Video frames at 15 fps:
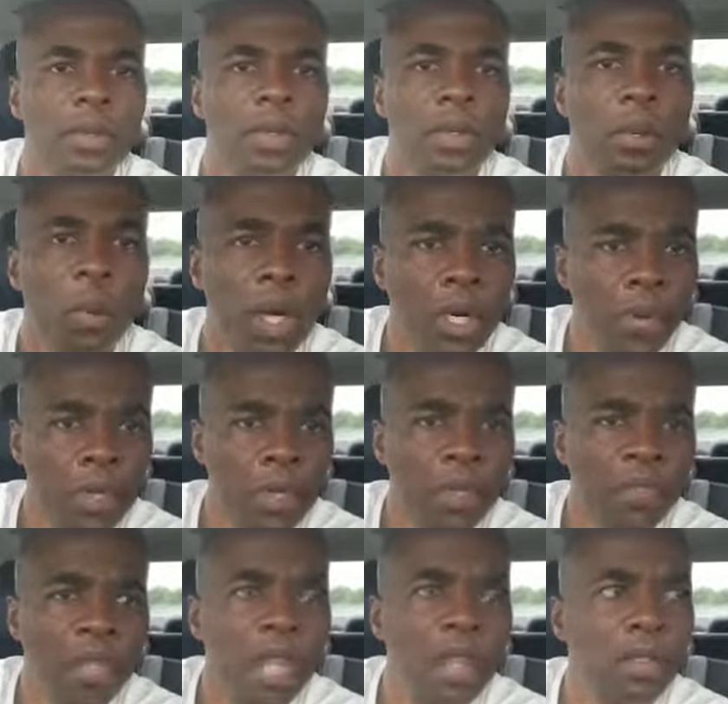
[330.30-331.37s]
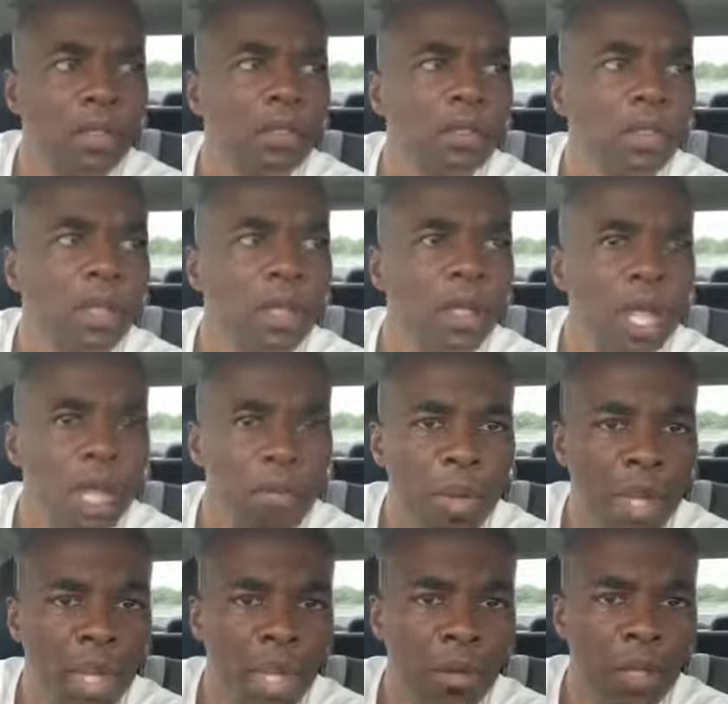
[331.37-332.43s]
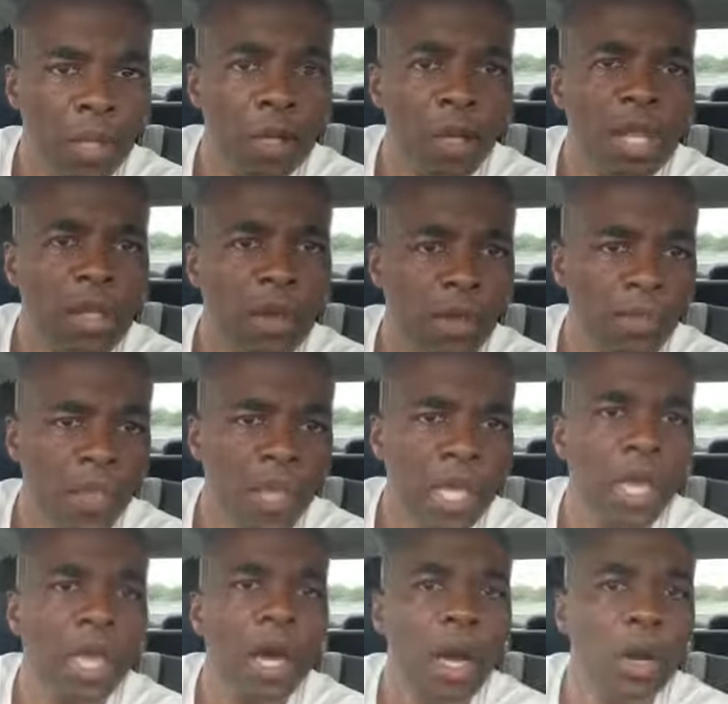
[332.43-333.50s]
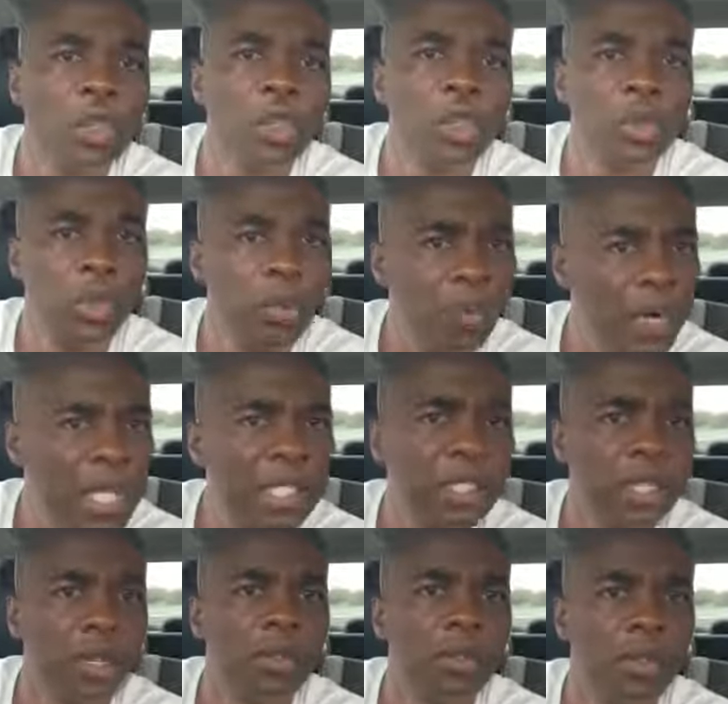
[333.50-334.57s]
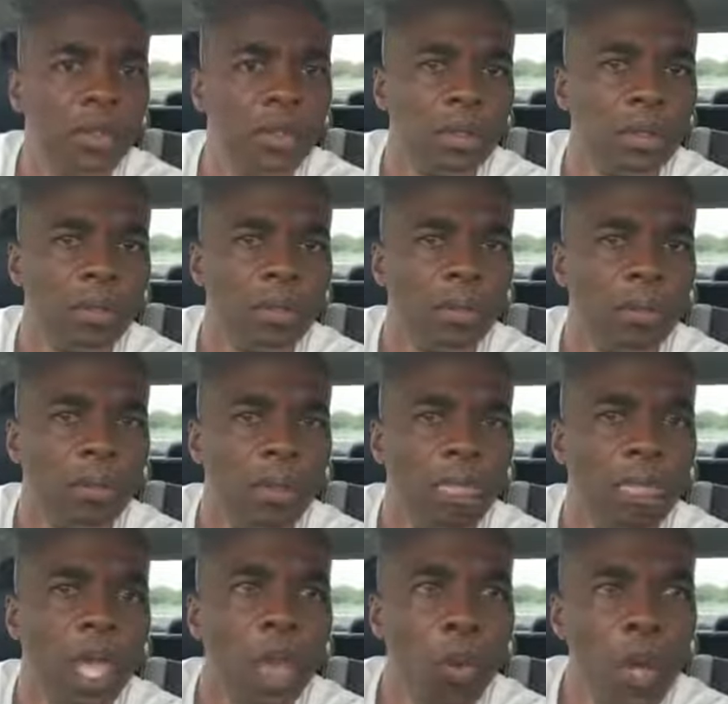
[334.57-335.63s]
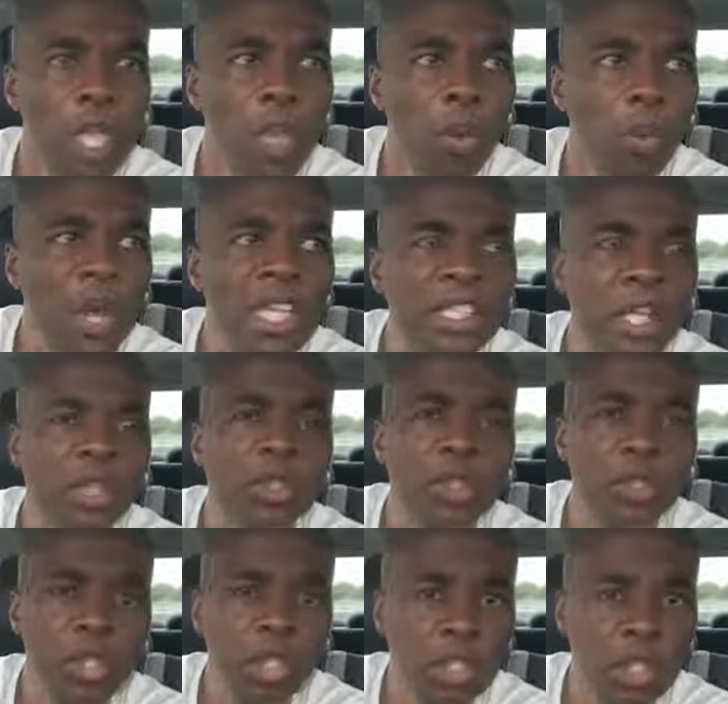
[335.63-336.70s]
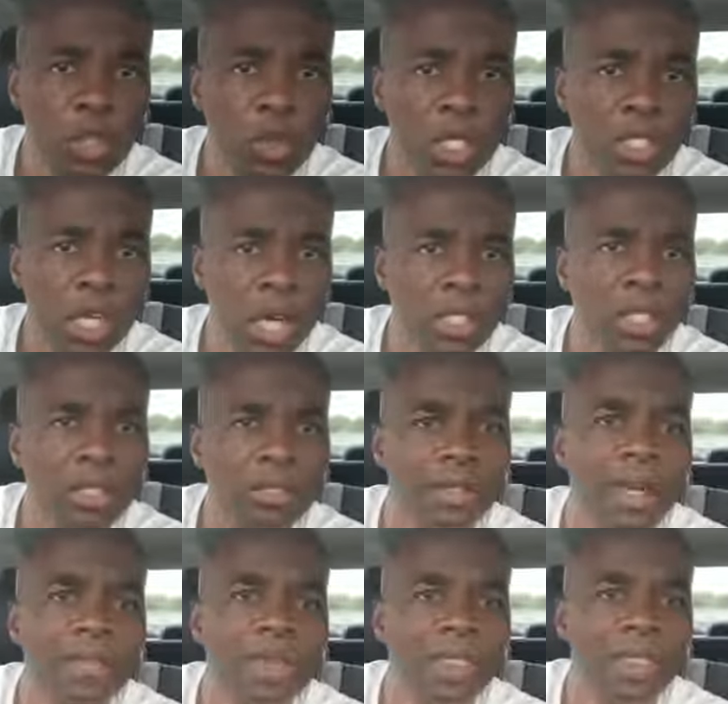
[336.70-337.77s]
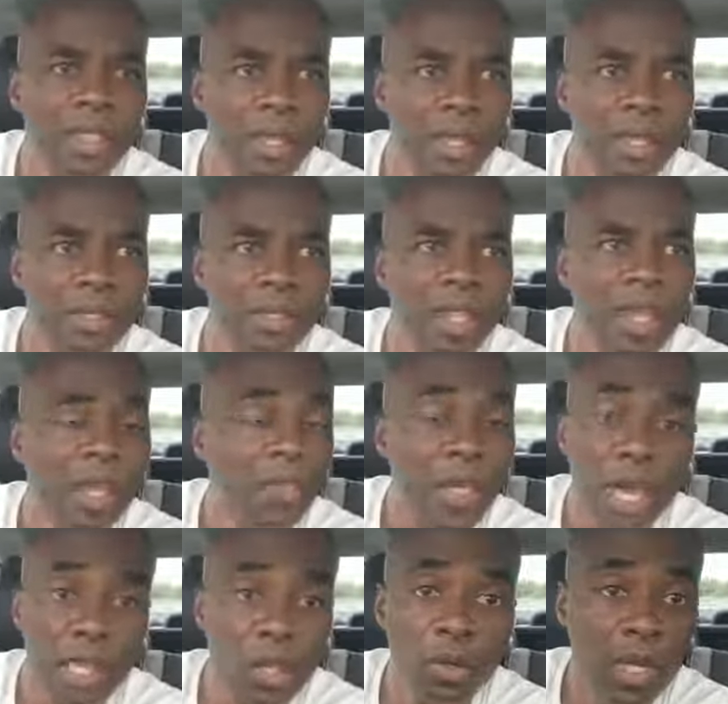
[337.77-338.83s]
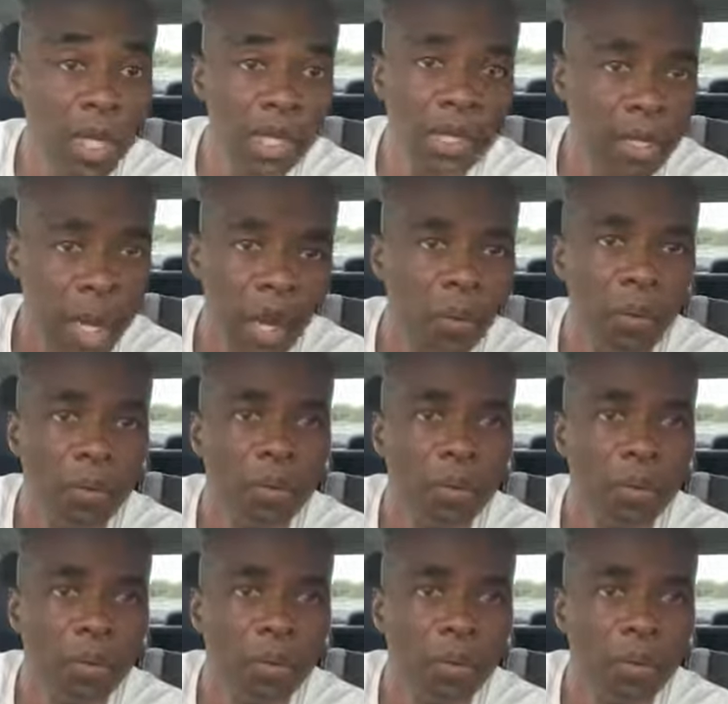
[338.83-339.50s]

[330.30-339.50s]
we're critical thinkers. And being critical in your thinking calls you to research. And when you research, you start to discover things that you didn't know.